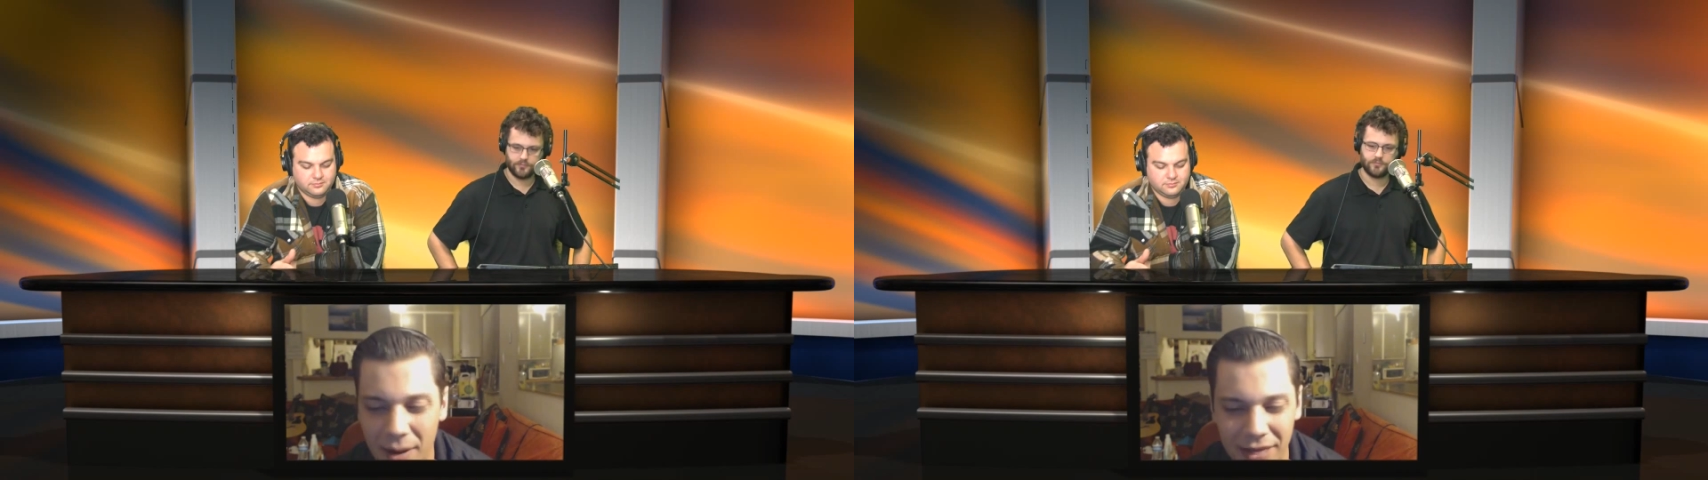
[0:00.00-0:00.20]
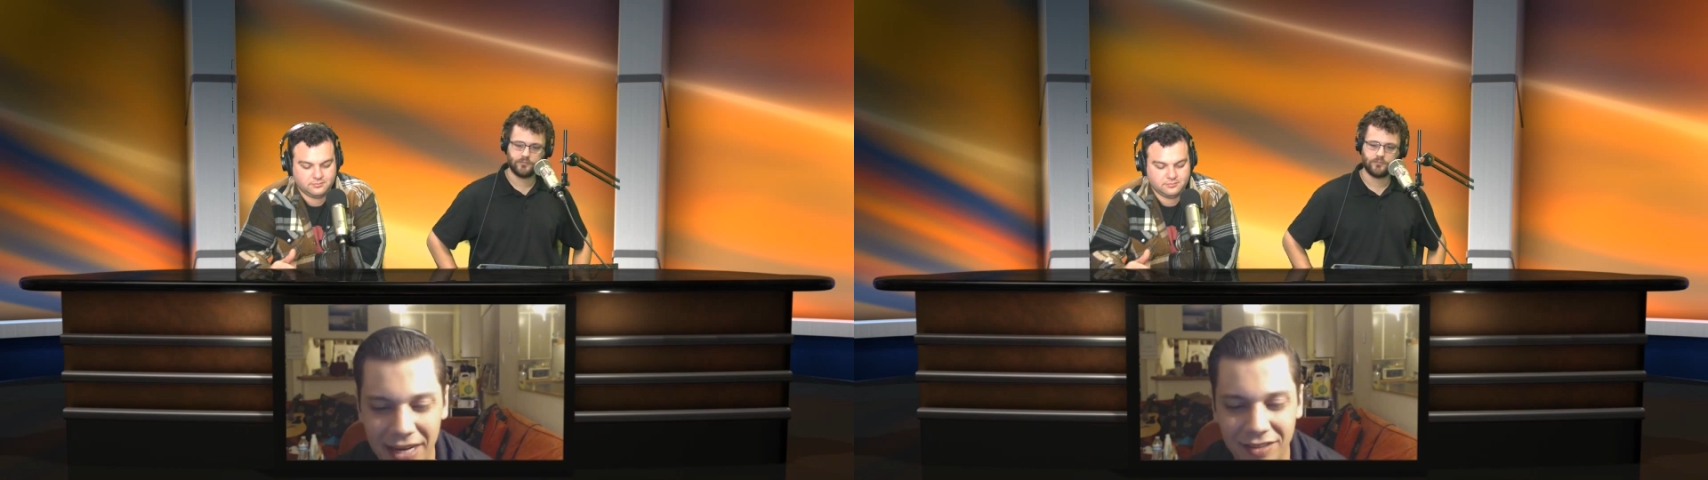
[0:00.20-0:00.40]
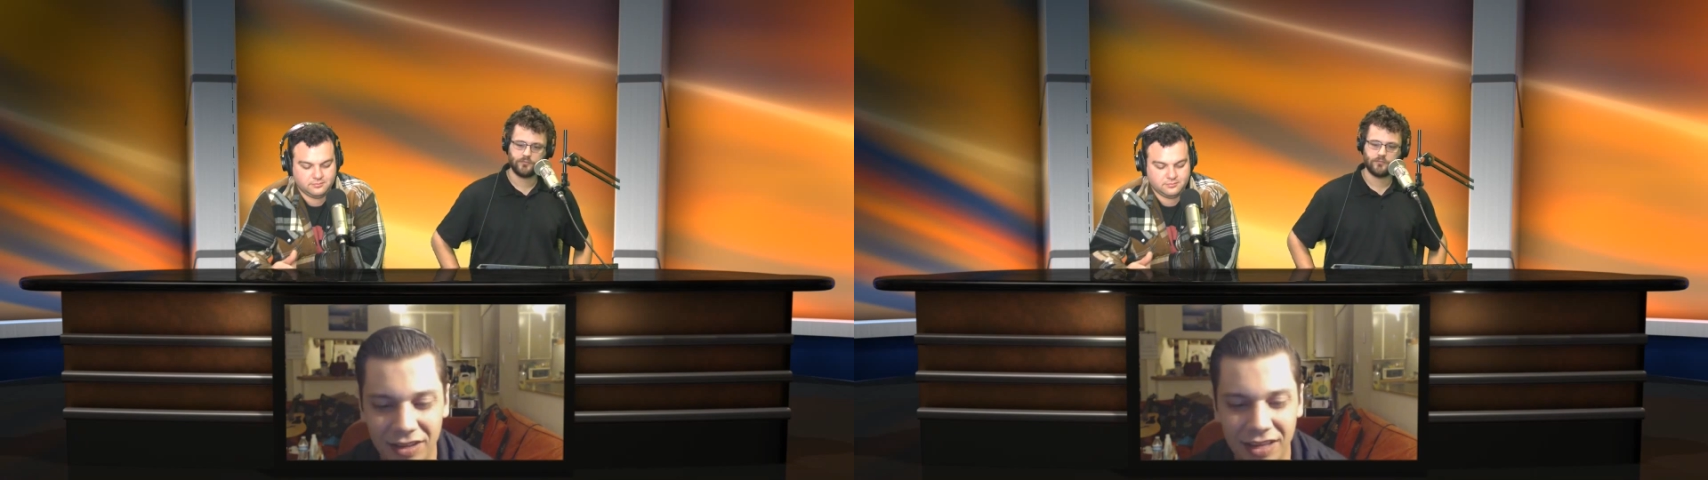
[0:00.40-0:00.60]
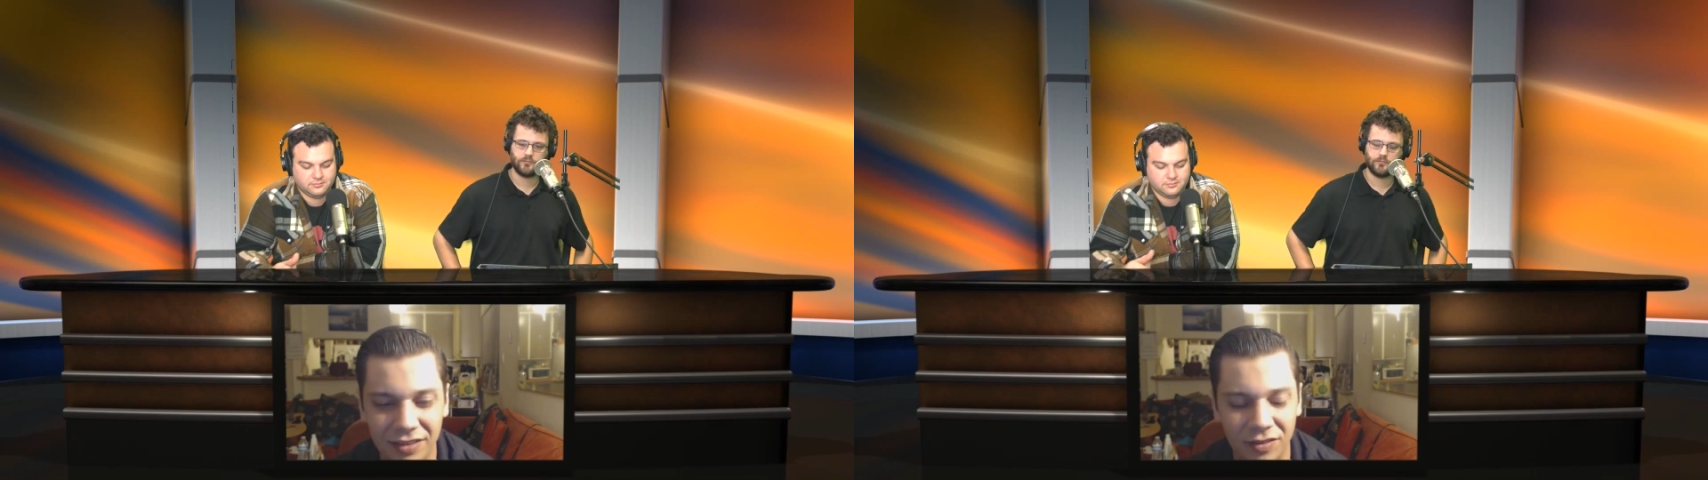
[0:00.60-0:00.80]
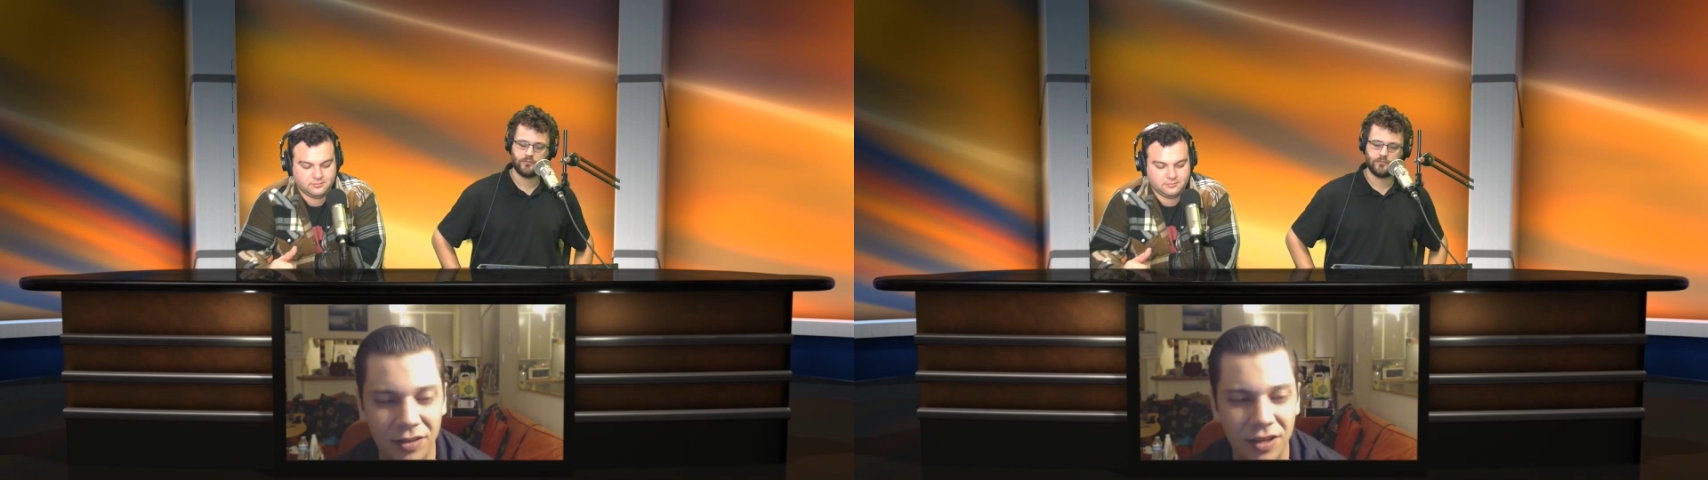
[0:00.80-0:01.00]
I mean, it's
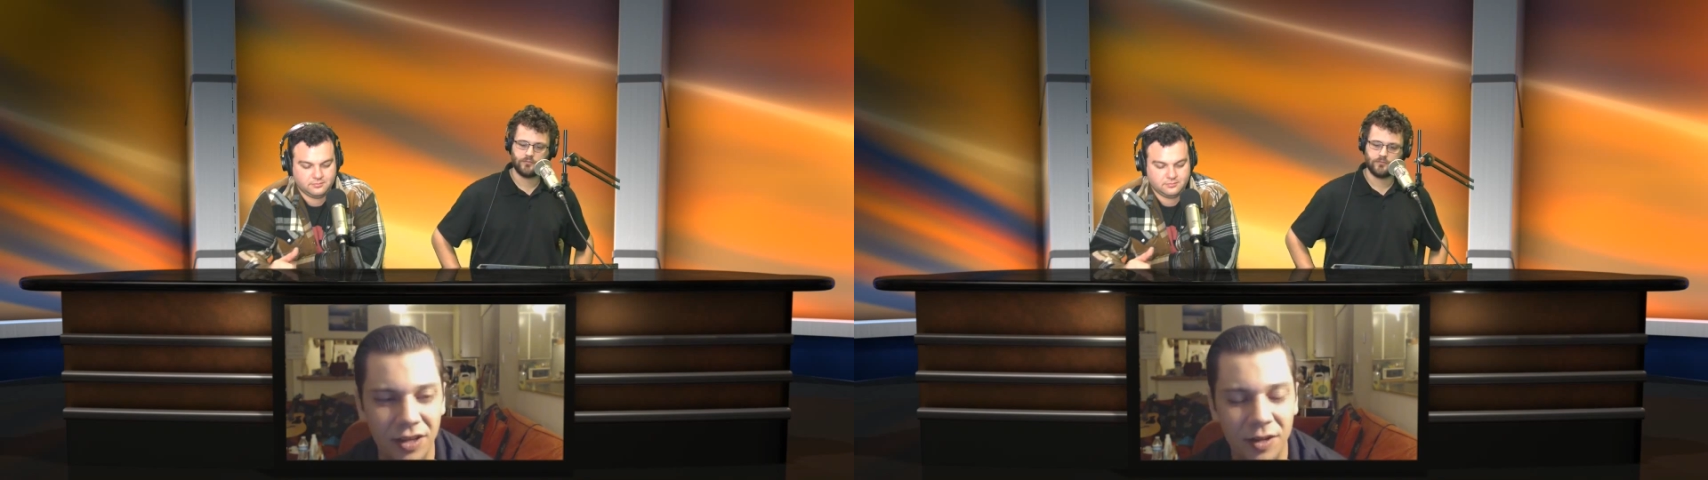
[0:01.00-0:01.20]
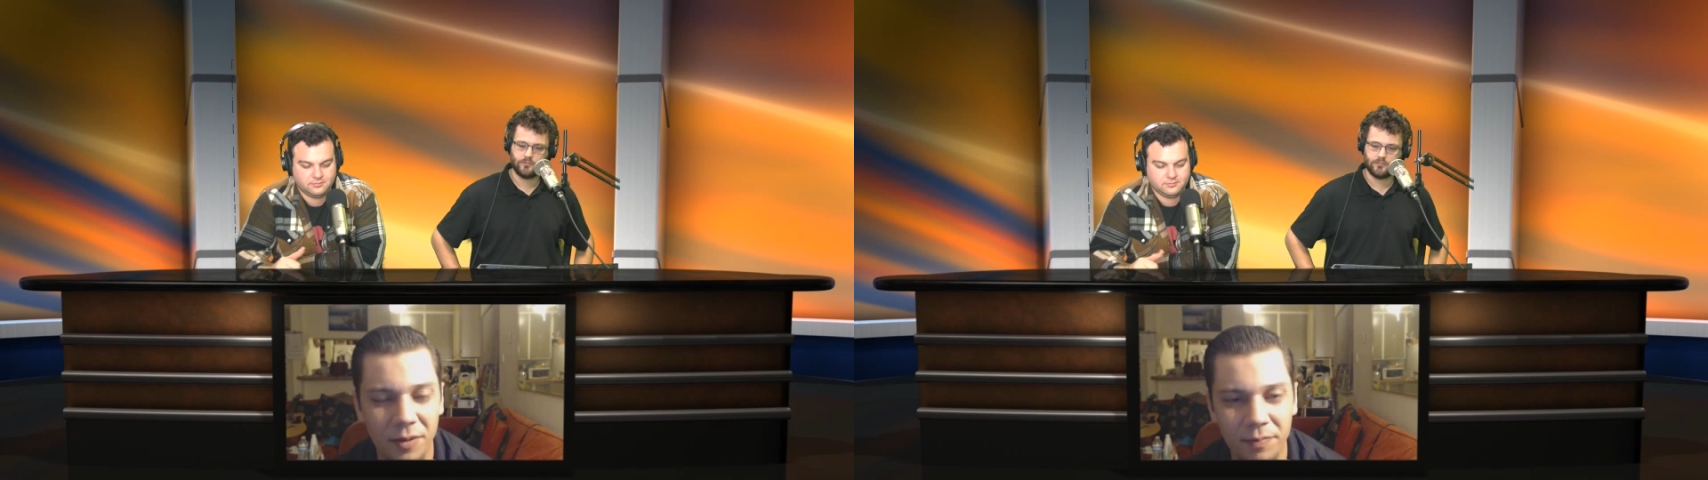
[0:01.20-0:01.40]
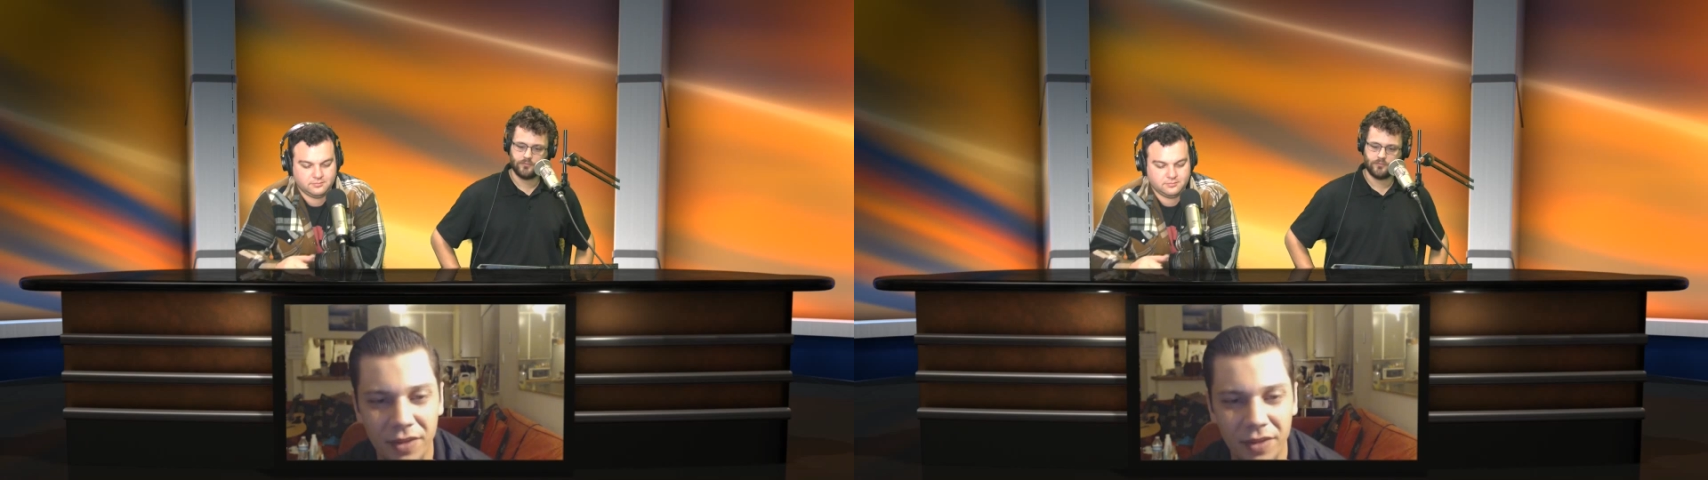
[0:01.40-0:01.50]
the